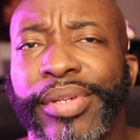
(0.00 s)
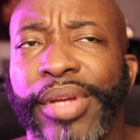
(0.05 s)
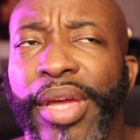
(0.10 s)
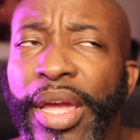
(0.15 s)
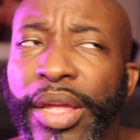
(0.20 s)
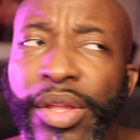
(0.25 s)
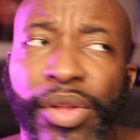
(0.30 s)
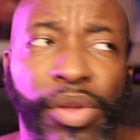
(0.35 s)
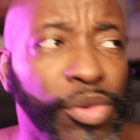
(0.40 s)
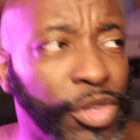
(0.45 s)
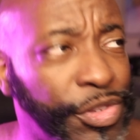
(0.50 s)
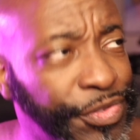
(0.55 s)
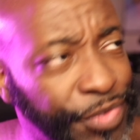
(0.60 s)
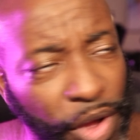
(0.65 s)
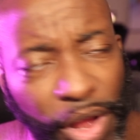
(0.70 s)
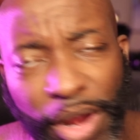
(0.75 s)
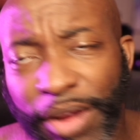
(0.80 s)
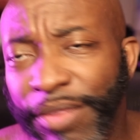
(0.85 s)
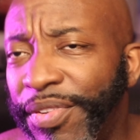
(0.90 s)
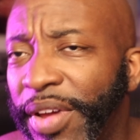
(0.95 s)
And you was
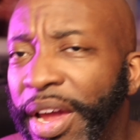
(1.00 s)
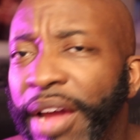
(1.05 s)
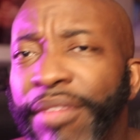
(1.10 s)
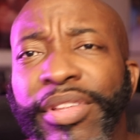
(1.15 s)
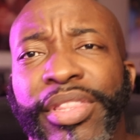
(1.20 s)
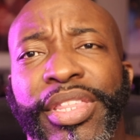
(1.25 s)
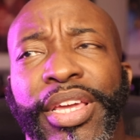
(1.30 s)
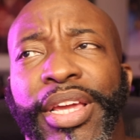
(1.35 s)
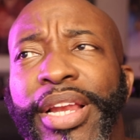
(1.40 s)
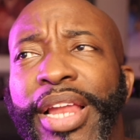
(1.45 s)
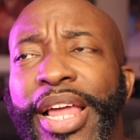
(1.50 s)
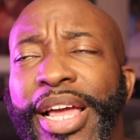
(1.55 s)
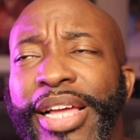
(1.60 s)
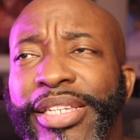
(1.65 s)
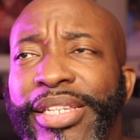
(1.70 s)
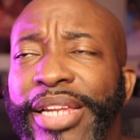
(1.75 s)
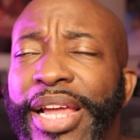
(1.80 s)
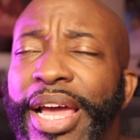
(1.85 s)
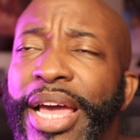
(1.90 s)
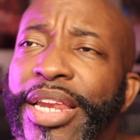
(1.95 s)
falling for everything
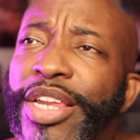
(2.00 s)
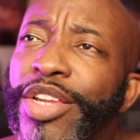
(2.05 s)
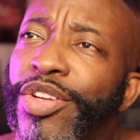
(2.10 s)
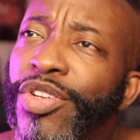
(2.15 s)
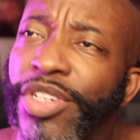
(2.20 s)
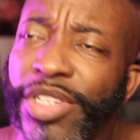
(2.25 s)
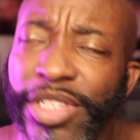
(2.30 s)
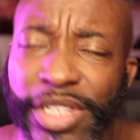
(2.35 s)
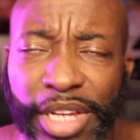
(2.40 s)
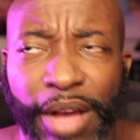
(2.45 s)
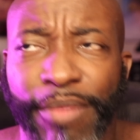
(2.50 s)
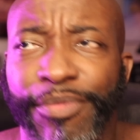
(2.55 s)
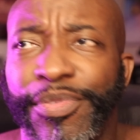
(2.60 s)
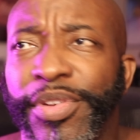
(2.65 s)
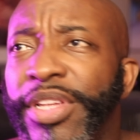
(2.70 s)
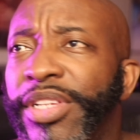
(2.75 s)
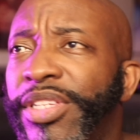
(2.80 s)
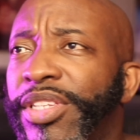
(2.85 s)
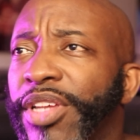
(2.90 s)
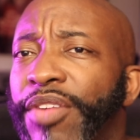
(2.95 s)
last night. I need you to stick up for
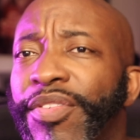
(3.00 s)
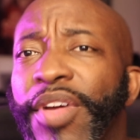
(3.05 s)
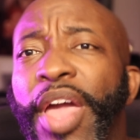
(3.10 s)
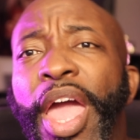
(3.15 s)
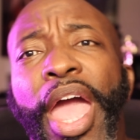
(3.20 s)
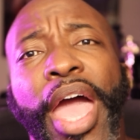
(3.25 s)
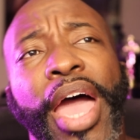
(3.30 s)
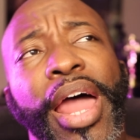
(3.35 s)
yourself.